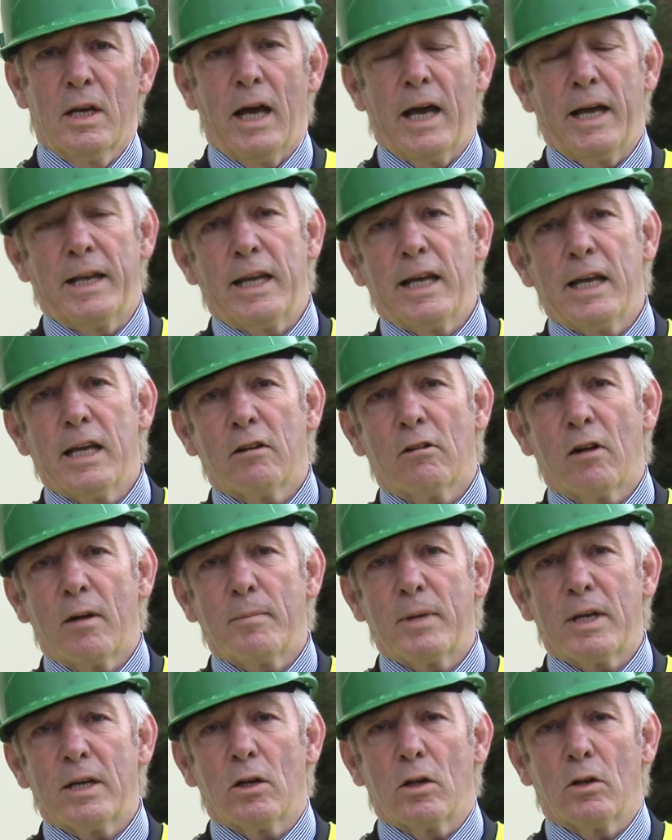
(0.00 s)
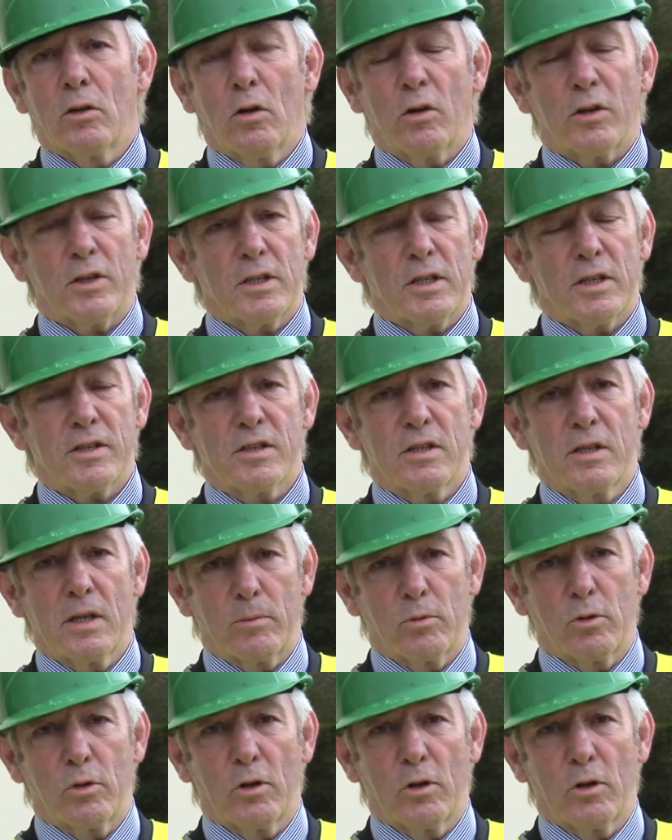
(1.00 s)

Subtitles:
And here I mean not just double